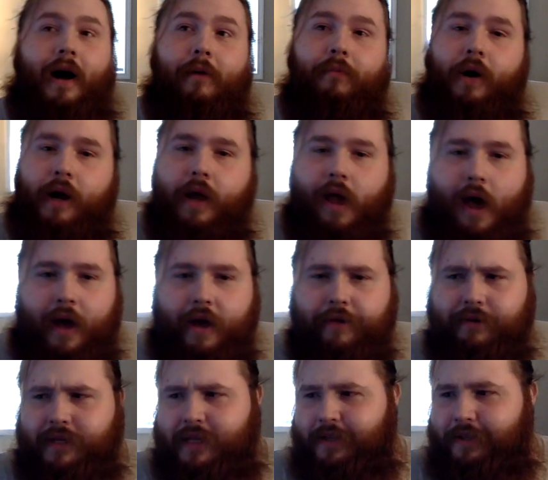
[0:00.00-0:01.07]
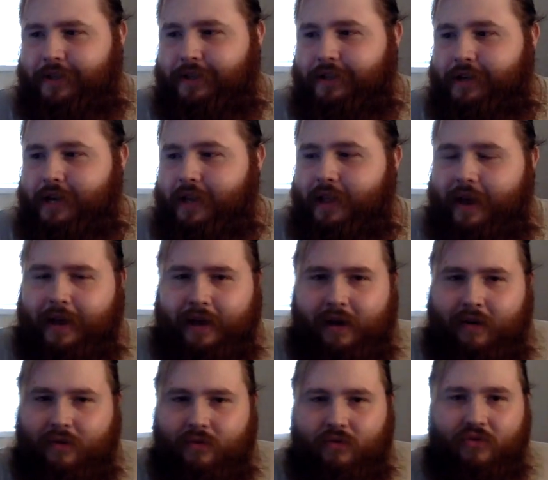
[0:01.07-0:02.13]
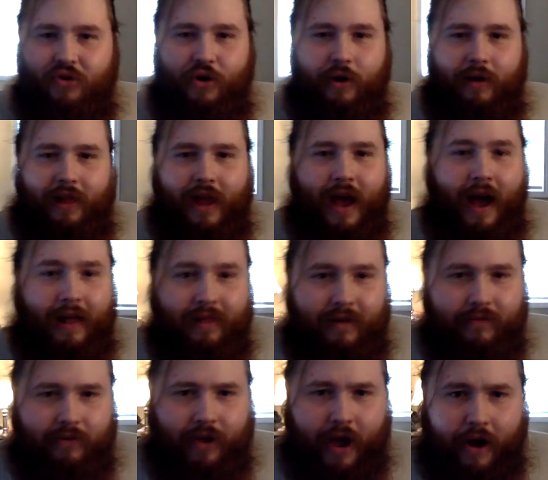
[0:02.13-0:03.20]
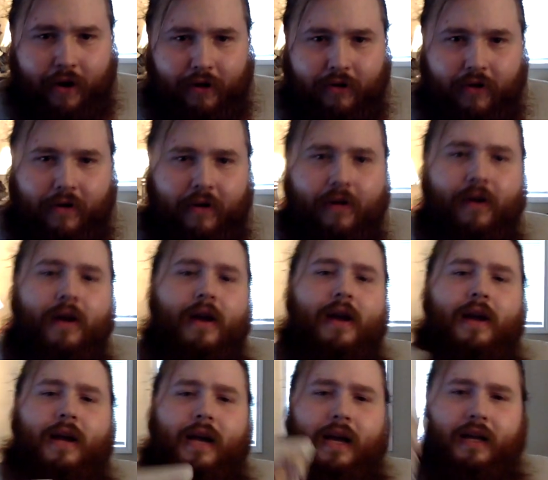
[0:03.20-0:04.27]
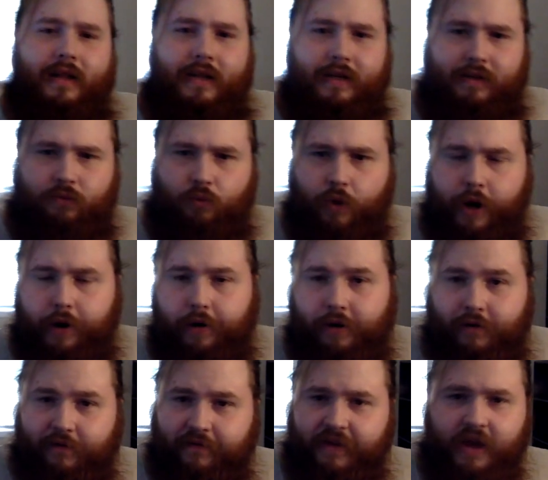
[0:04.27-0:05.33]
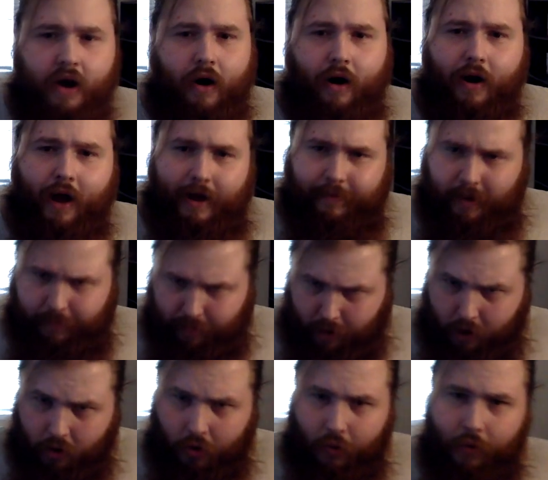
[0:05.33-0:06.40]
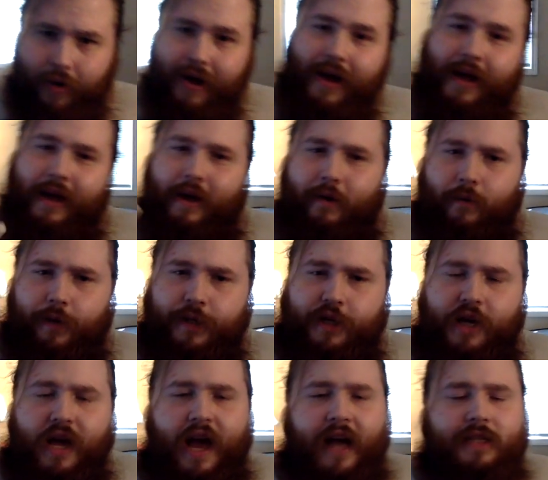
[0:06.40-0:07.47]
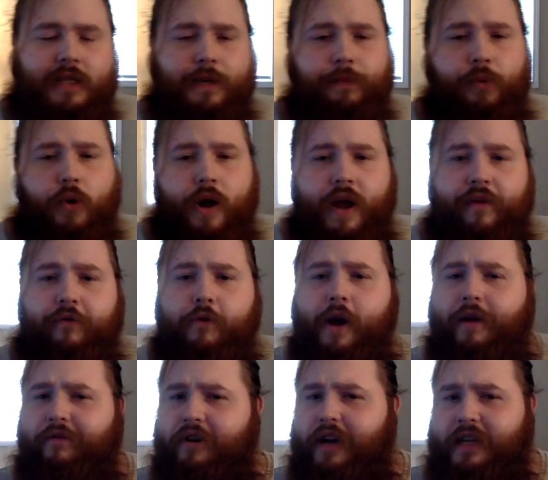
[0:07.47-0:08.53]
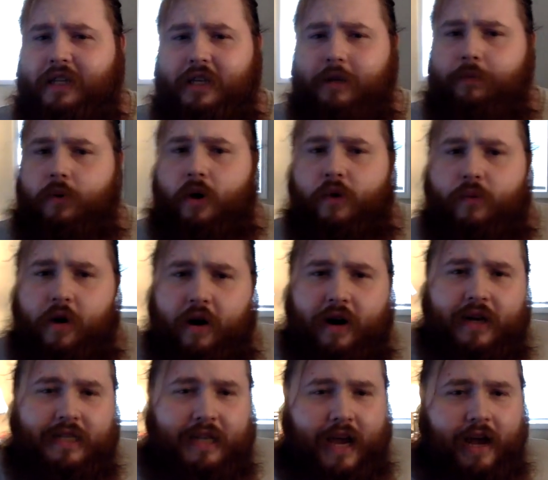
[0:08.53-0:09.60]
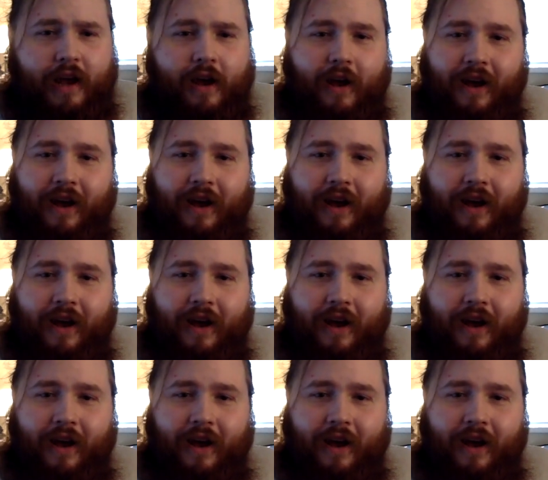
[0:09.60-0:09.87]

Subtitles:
but yeah, he was essentially like a really high level character in this weird VR MMO, which at some point, if we ever get to the point where it's like